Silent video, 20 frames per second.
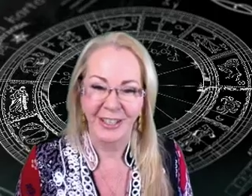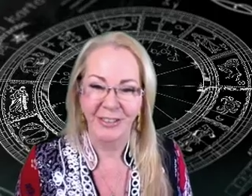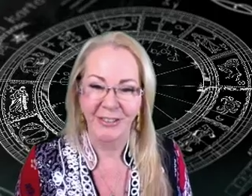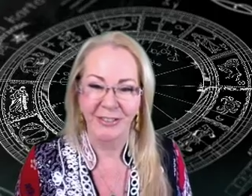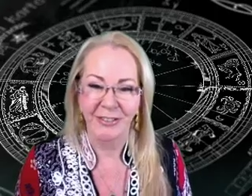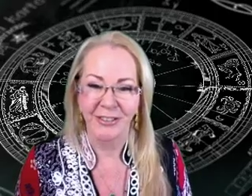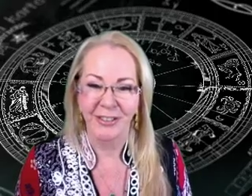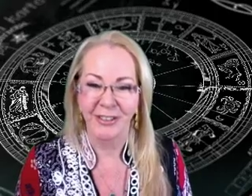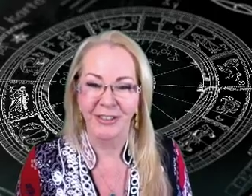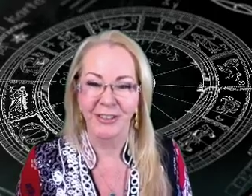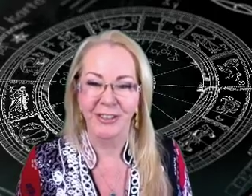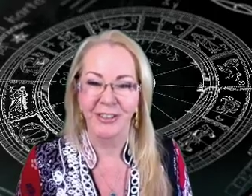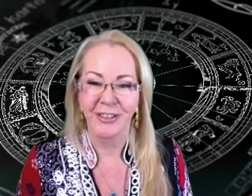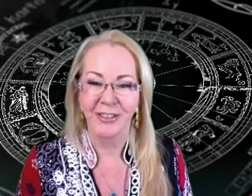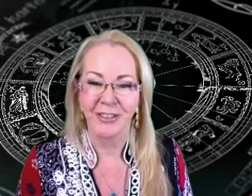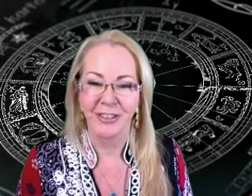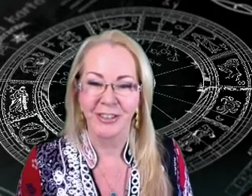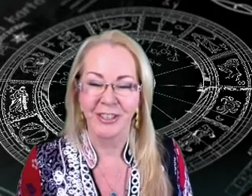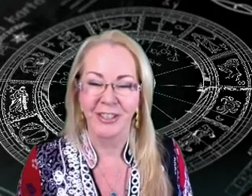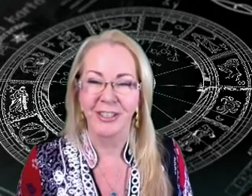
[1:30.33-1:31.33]
you don't
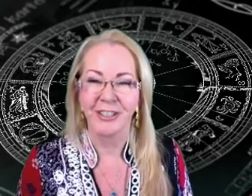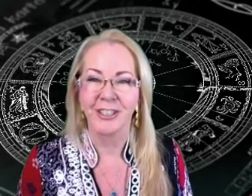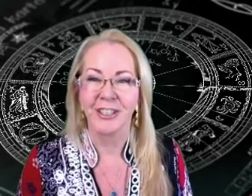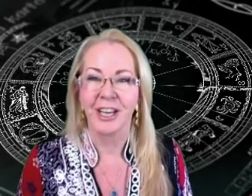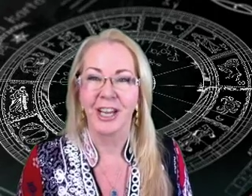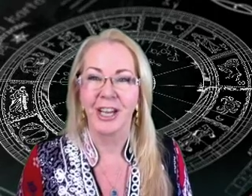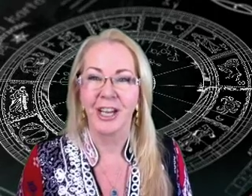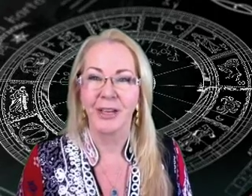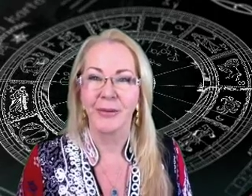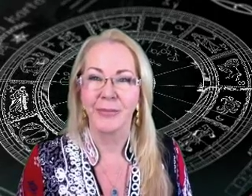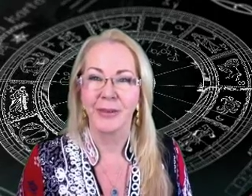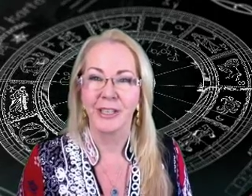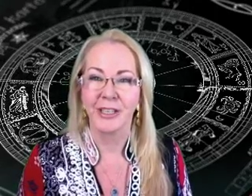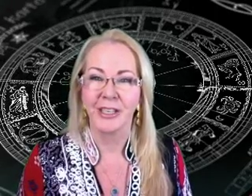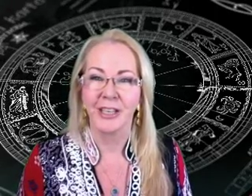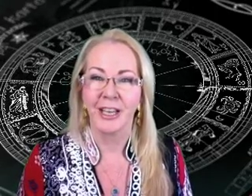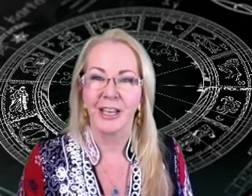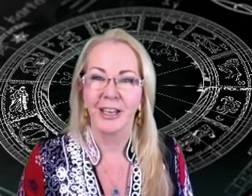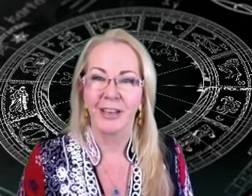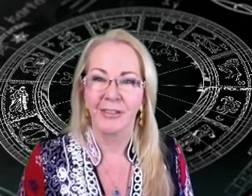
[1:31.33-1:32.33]
go to the time
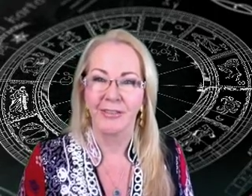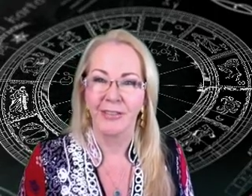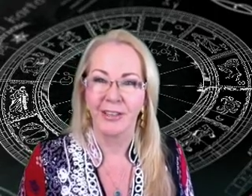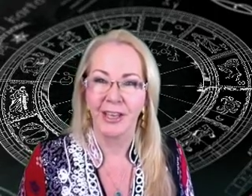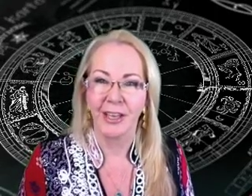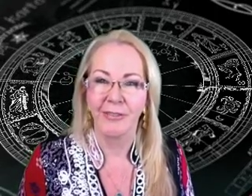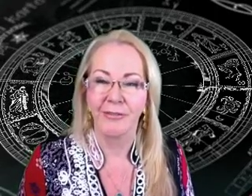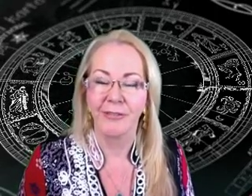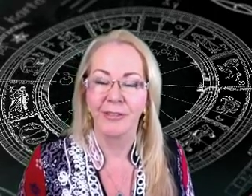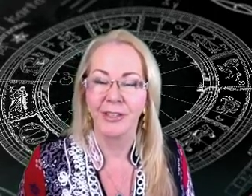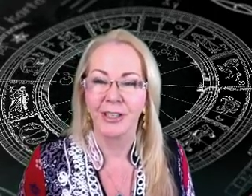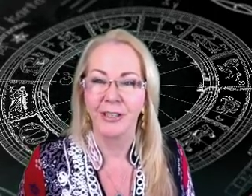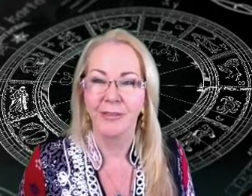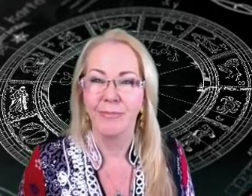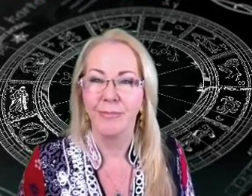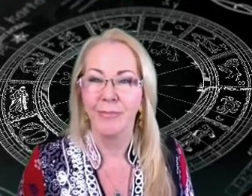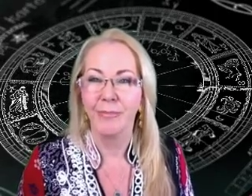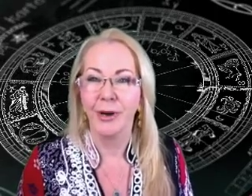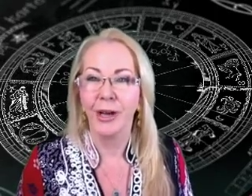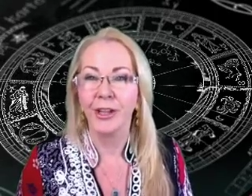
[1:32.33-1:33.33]
and effort
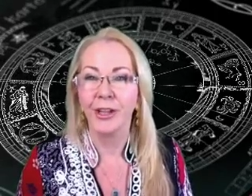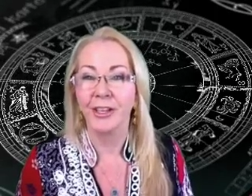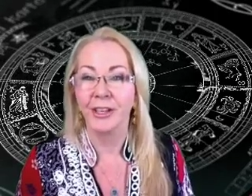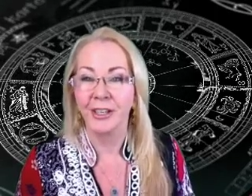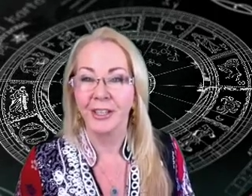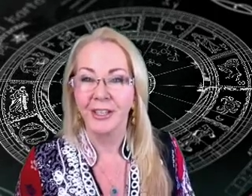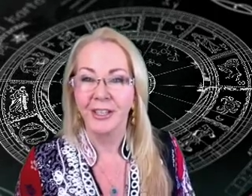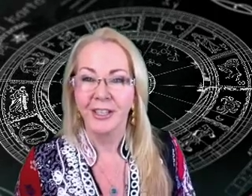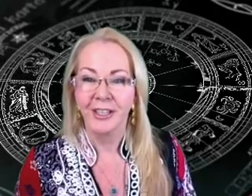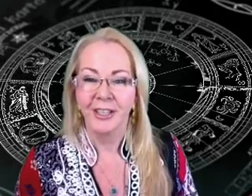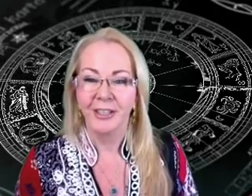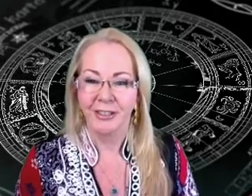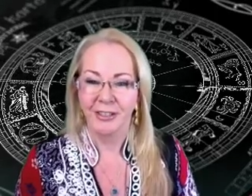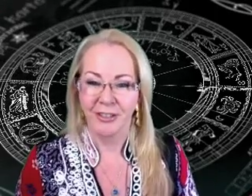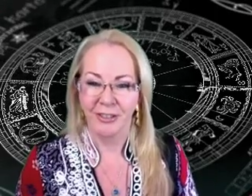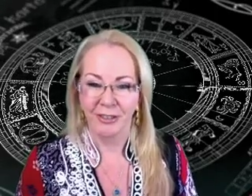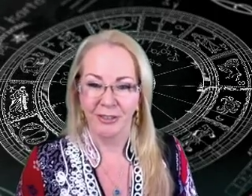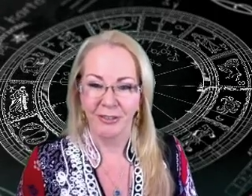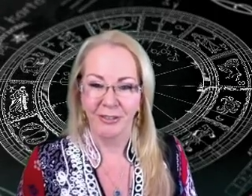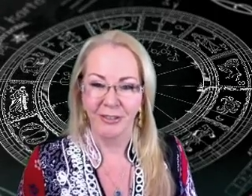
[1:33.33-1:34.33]
and bother
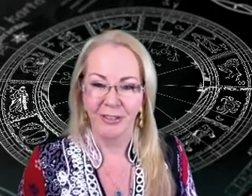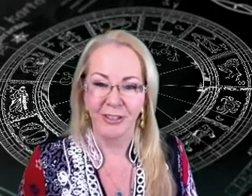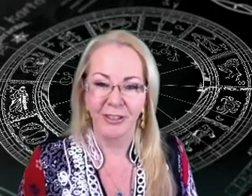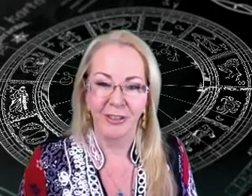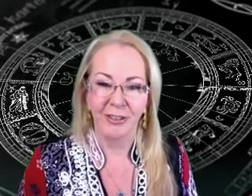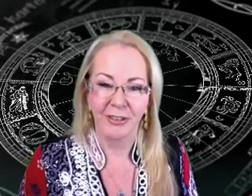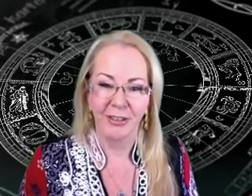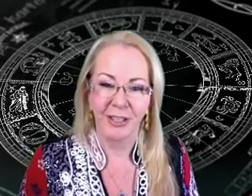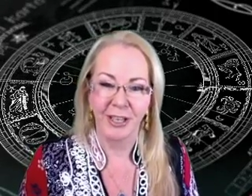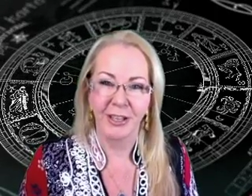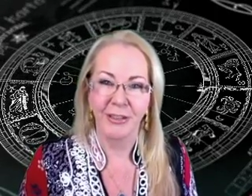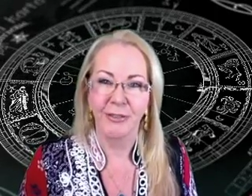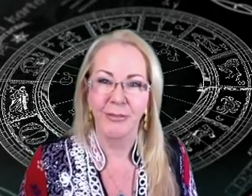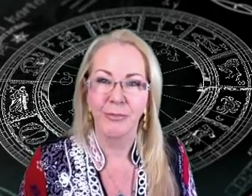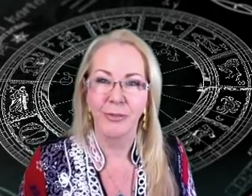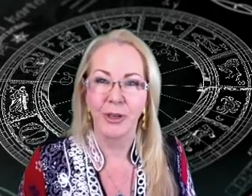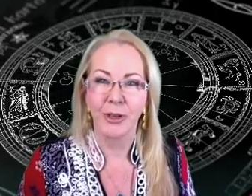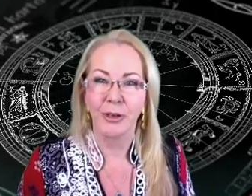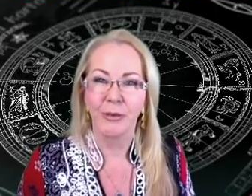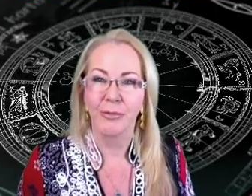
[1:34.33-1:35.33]
to, you know, let
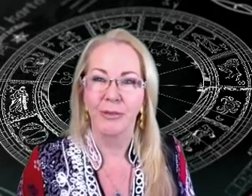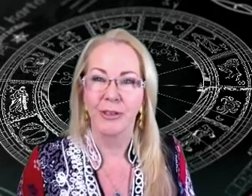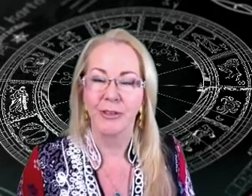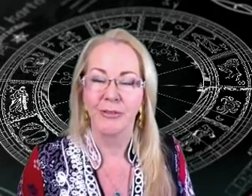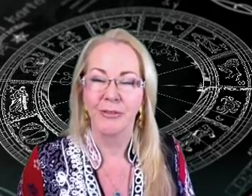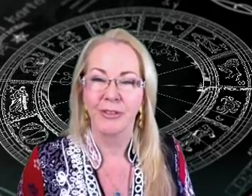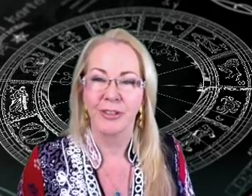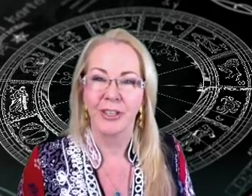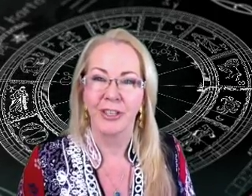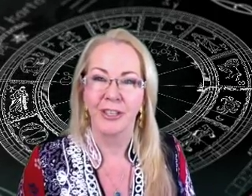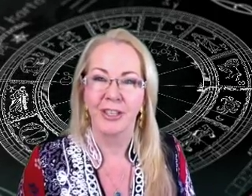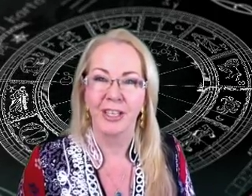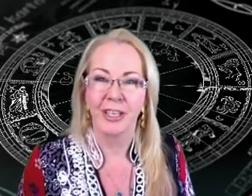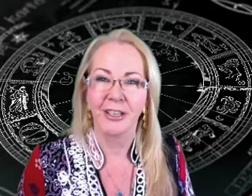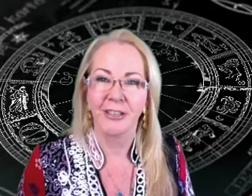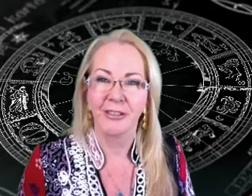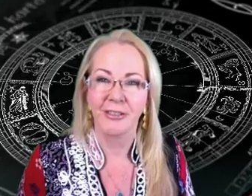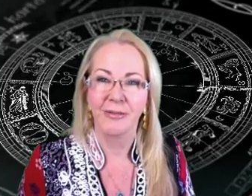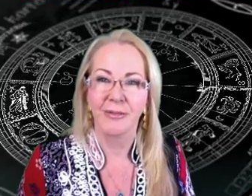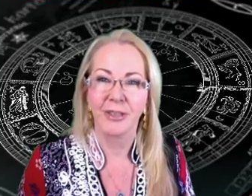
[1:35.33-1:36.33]
them know where you think
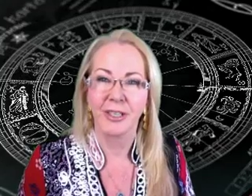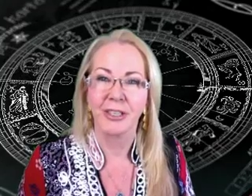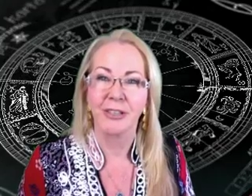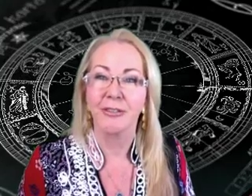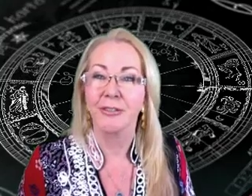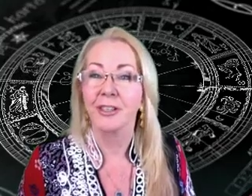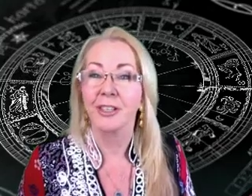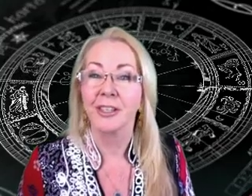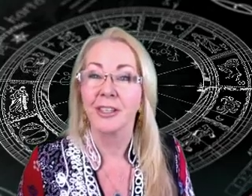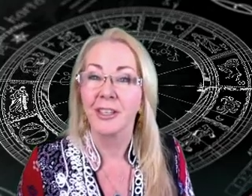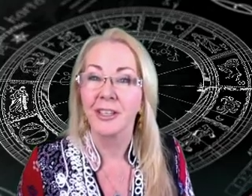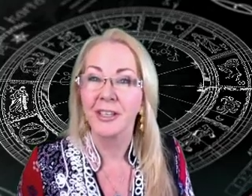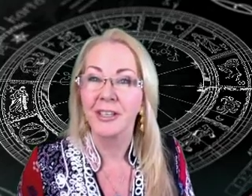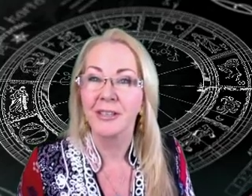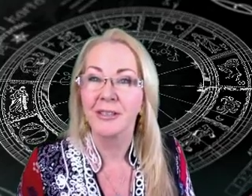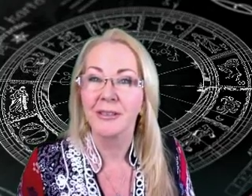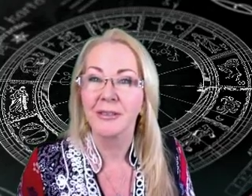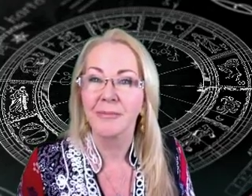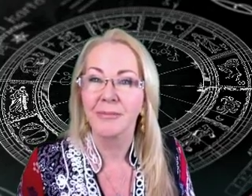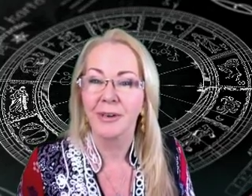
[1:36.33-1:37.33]
they could be doing
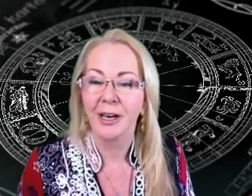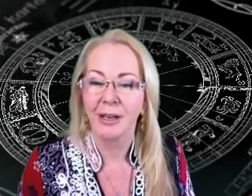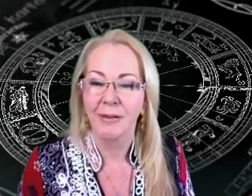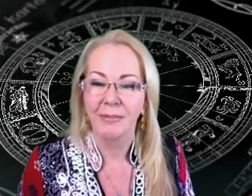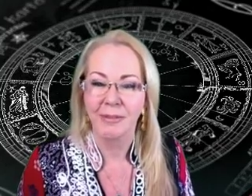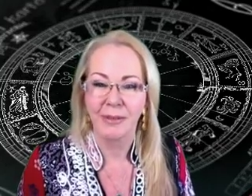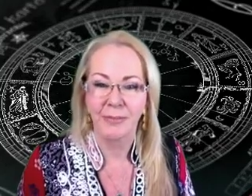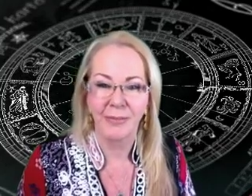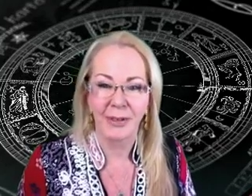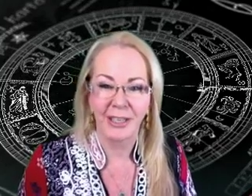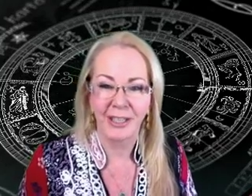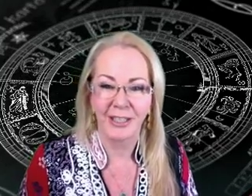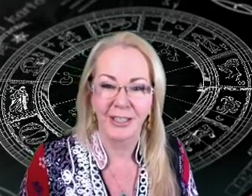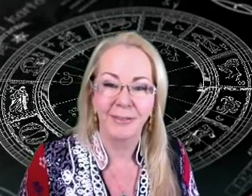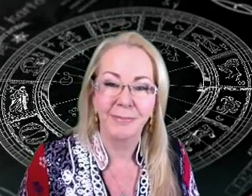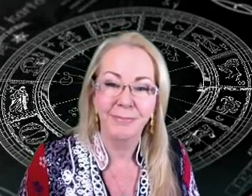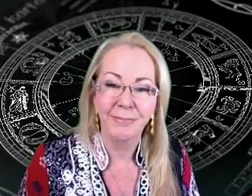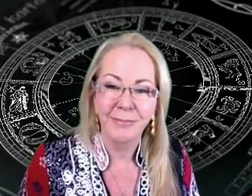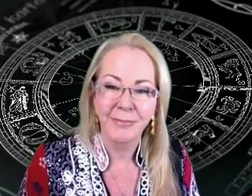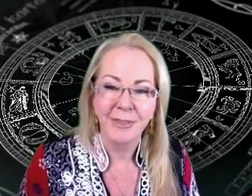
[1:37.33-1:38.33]
things perhaps
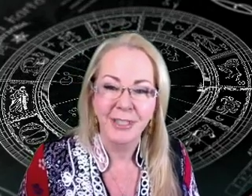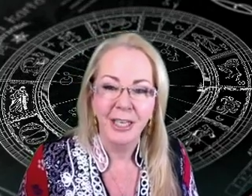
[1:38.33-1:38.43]
better.